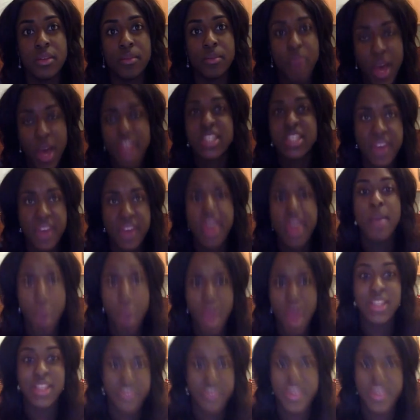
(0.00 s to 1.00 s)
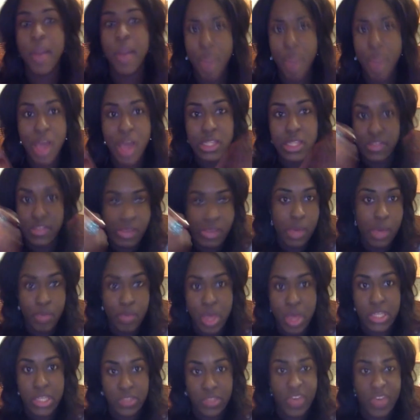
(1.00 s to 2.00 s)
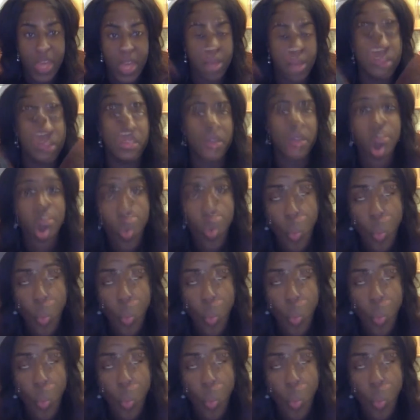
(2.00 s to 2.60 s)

Persevere, persevere, persevere, persevere.